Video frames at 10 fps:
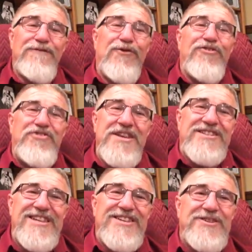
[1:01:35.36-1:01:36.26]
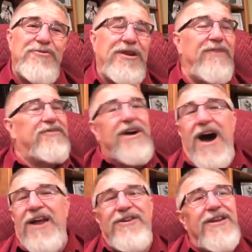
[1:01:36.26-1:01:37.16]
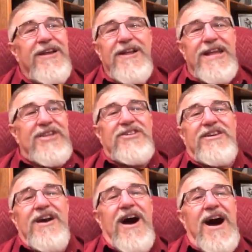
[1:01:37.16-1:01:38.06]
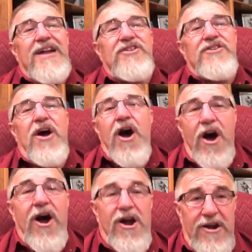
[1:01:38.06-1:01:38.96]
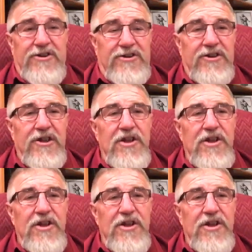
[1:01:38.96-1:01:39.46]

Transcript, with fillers: For this is the will of God it's God's heart